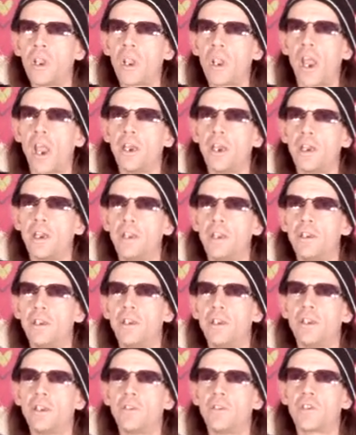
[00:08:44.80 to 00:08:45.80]
and it
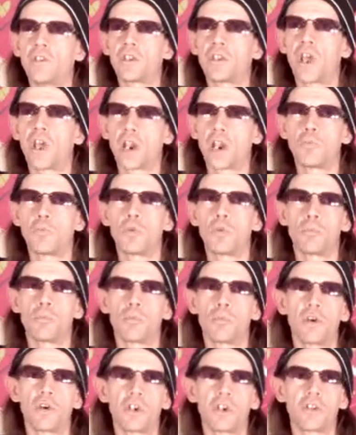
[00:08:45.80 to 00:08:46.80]
is time to
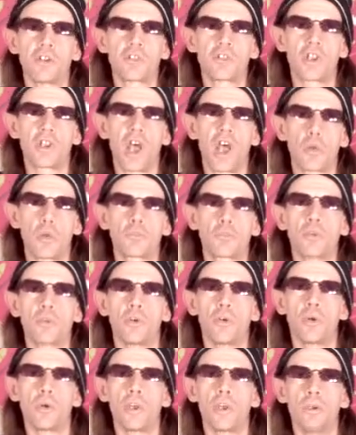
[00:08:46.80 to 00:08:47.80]
put a stop to
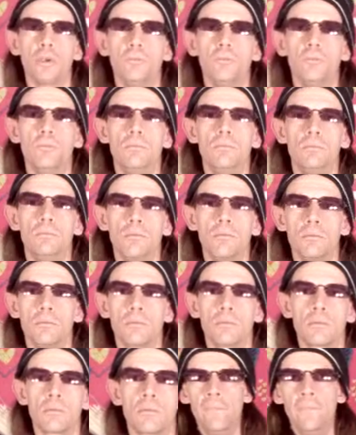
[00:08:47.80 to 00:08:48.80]

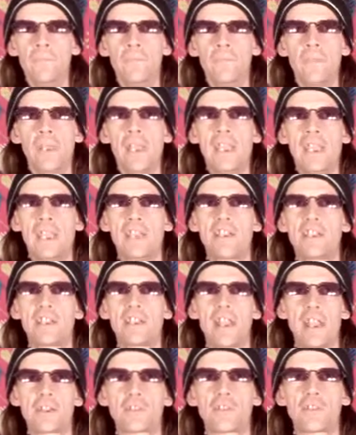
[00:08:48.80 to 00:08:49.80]
it. It
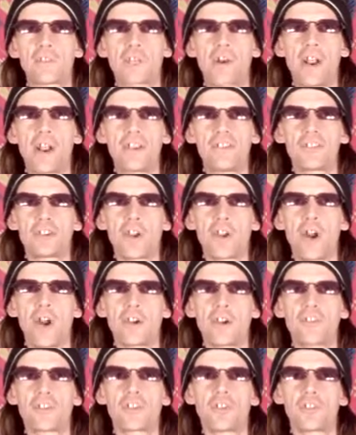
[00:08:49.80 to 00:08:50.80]
takes Christ
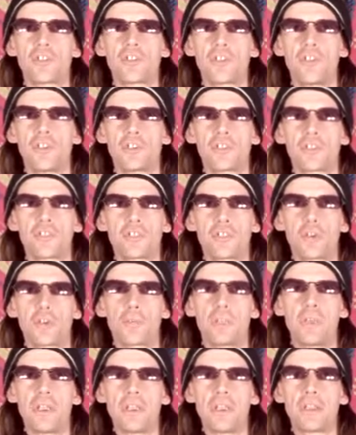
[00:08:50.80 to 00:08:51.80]
consciousness to
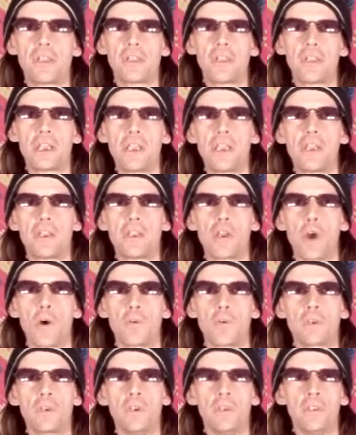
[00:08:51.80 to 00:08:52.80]
beat the ego.
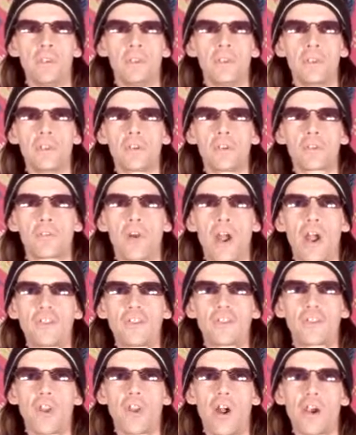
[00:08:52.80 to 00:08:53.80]

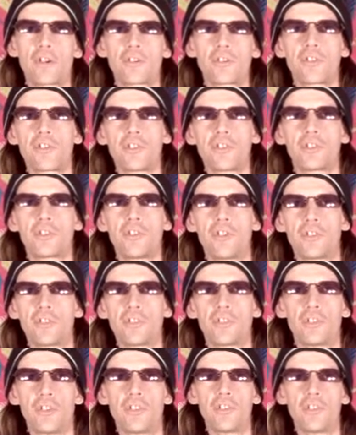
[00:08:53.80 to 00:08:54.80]
Christ
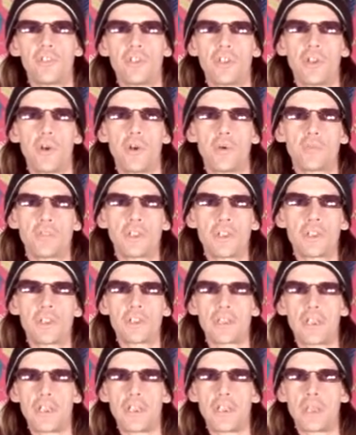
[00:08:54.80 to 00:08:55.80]
consciousness is the only
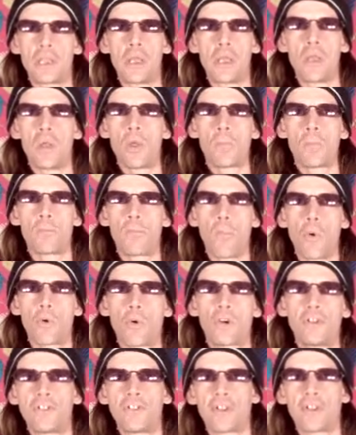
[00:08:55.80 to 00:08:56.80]
thing
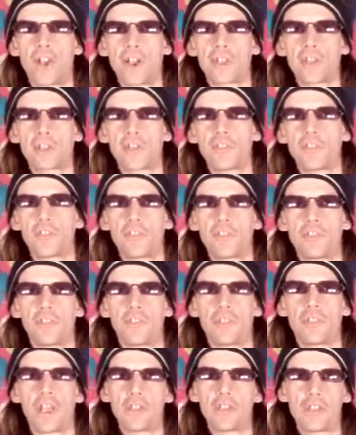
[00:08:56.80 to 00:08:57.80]
more intelligent
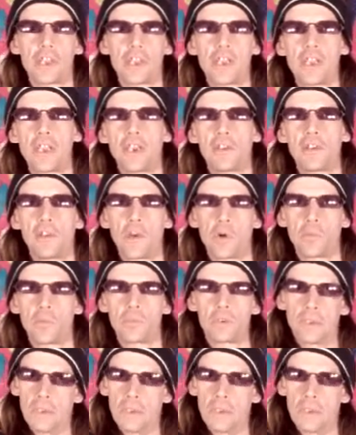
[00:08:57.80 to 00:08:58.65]
than the ego.